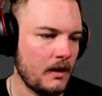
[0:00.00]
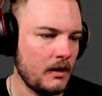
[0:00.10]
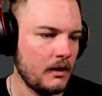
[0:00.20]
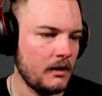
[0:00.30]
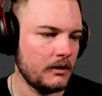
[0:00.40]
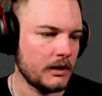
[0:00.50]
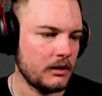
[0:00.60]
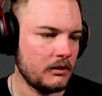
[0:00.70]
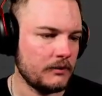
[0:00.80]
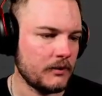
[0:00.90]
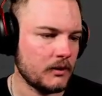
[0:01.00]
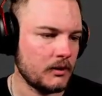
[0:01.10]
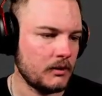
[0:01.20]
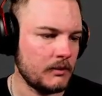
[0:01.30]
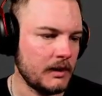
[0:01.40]
You can download
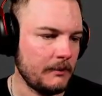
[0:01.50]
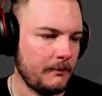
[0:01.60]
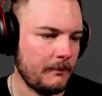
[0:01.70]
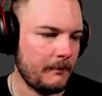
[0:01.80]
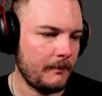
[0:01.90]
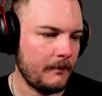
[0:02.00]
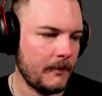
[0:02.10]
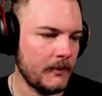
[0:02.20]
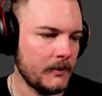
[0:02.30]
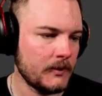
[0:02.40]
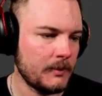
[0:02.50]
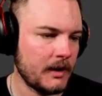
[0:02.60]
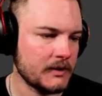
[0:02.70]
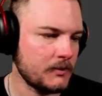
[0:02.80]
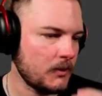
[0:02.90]
from, yep. Use
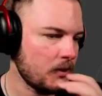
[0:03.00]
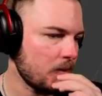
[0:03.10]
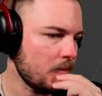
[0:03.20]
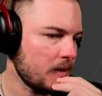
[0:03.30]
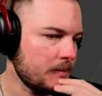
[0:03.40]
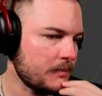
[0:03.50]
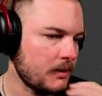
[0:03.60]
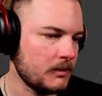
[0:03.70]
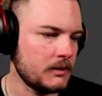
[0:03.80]
password when prompted.